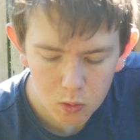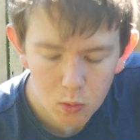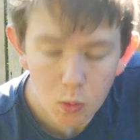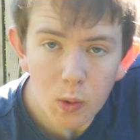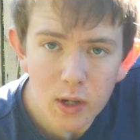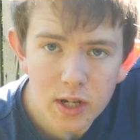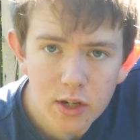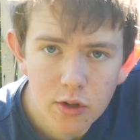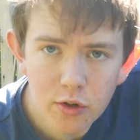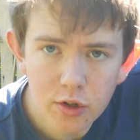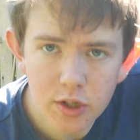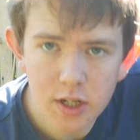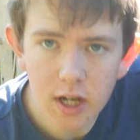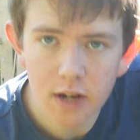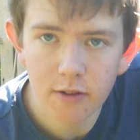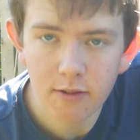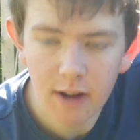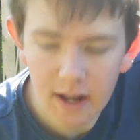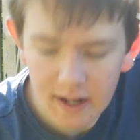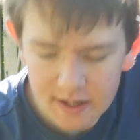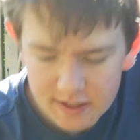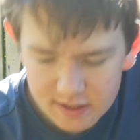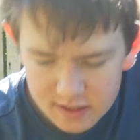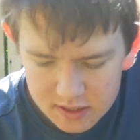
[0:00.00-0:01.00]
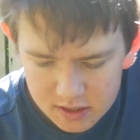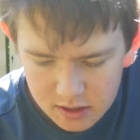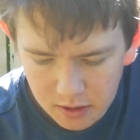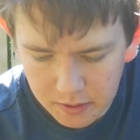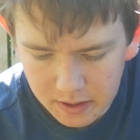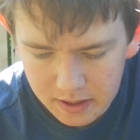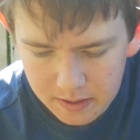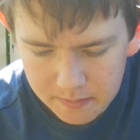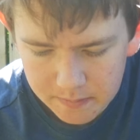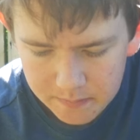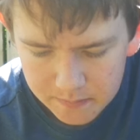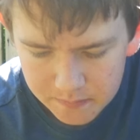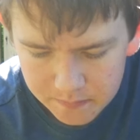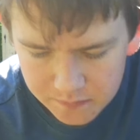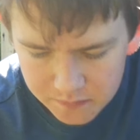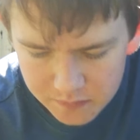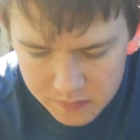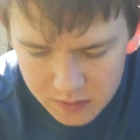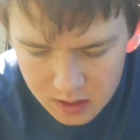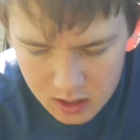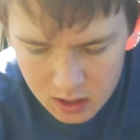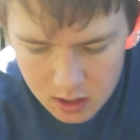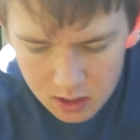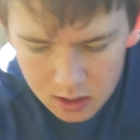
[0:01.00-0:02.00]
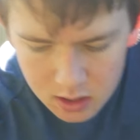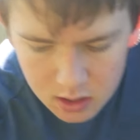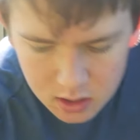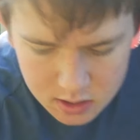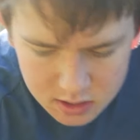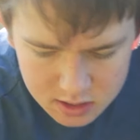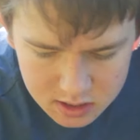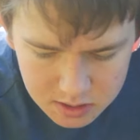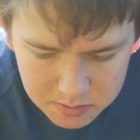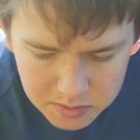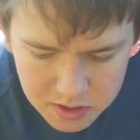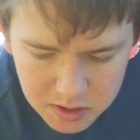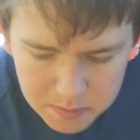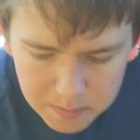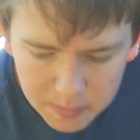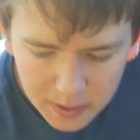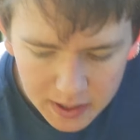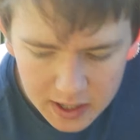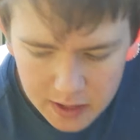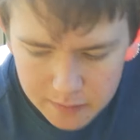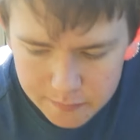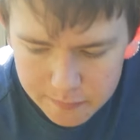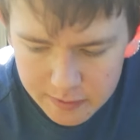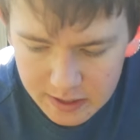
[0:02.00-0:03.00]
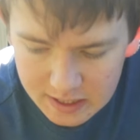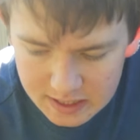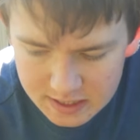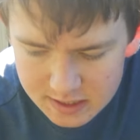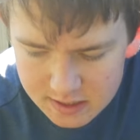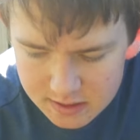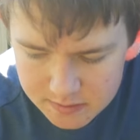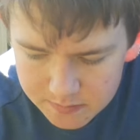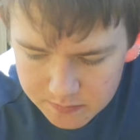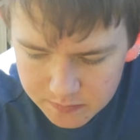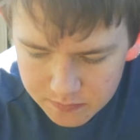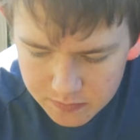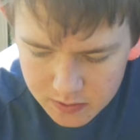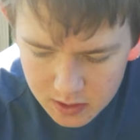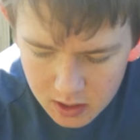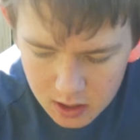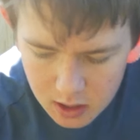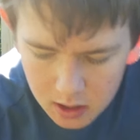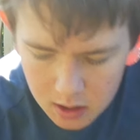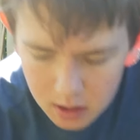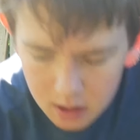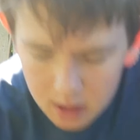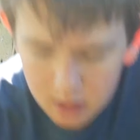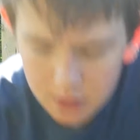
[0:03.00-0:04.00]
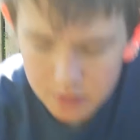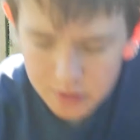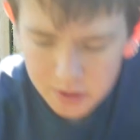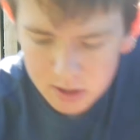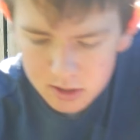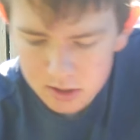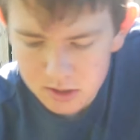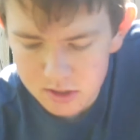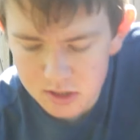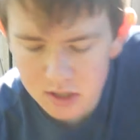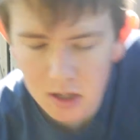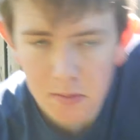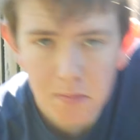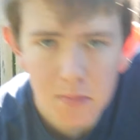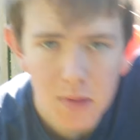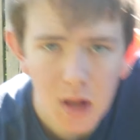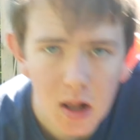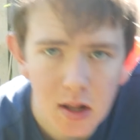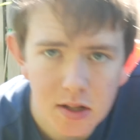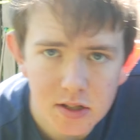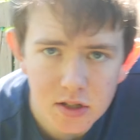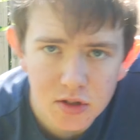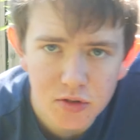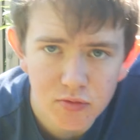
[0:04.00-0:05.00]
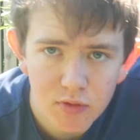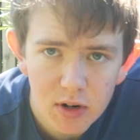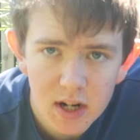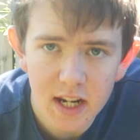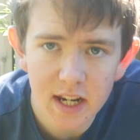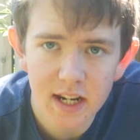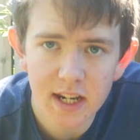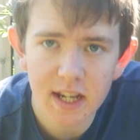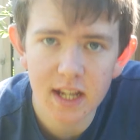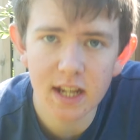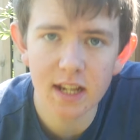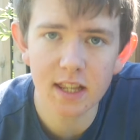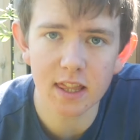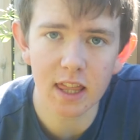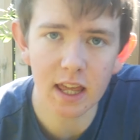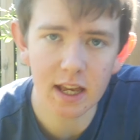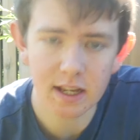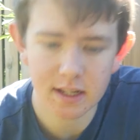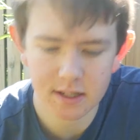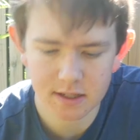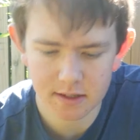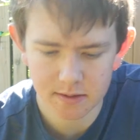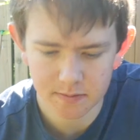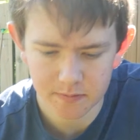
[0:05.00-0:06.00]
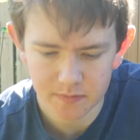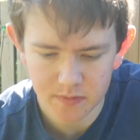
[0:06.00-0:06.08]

When you're direct sowing, some of the benefits are that some plants really need this.